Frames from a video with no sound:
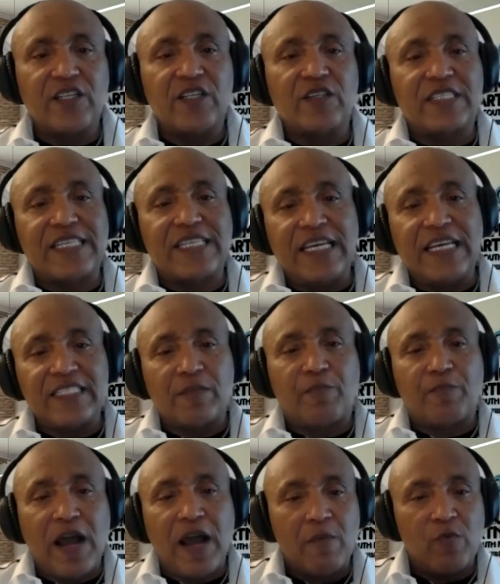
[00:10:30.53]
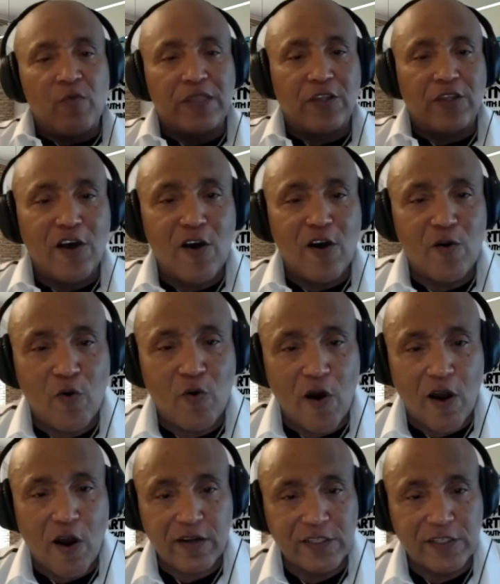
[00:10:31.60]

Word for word: See, here's the problem with the long walk.